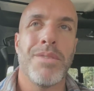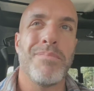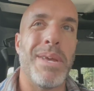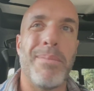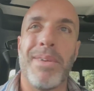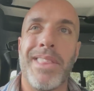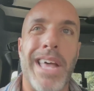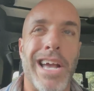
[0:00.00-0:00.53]

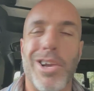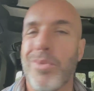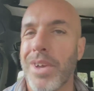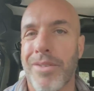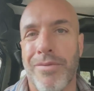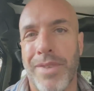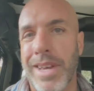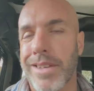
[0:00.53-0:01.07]
Maybe that
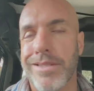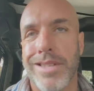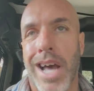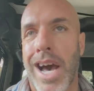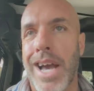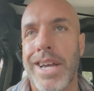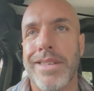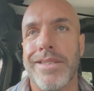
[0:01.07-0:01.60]
quick fix
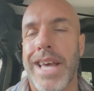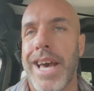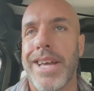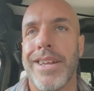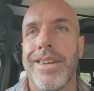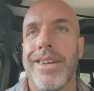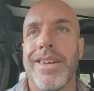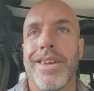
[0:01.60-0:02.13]
diet,
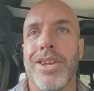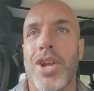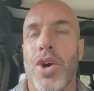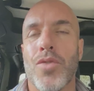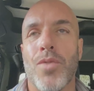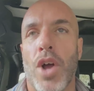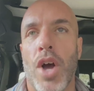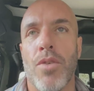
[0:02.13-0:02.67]
that, you
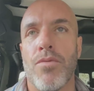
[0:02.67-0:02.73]
know,